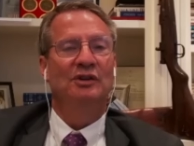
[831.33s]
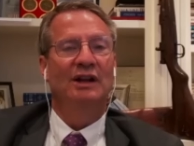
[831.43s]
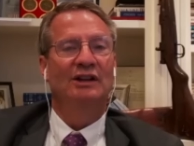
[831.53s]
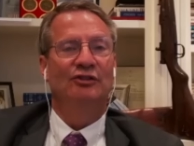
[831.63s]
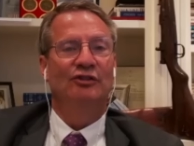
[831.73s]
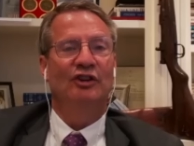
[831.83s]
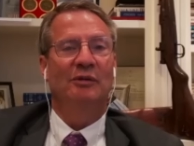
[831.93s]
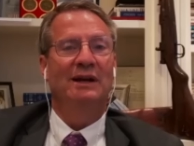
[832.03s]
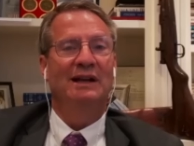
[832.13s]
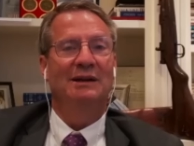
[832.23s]
Intelligence
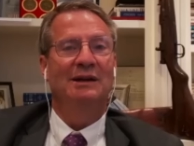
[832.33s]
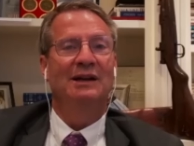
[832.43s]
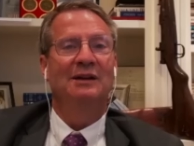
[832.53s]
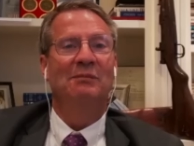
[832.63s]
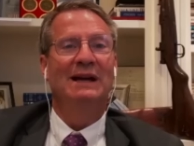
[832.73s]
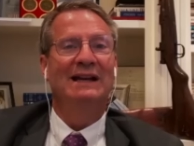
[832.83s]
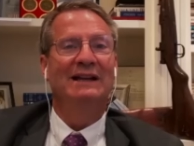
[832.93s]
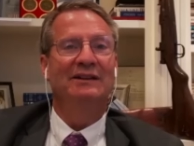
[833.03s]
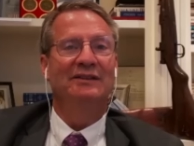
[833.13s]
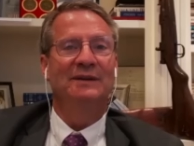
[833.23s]
Committee
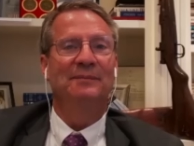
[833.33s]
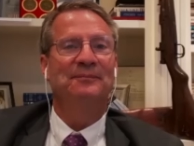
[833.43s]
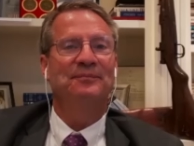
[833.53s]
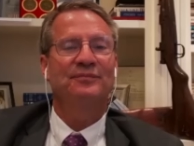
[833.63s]
meetings, and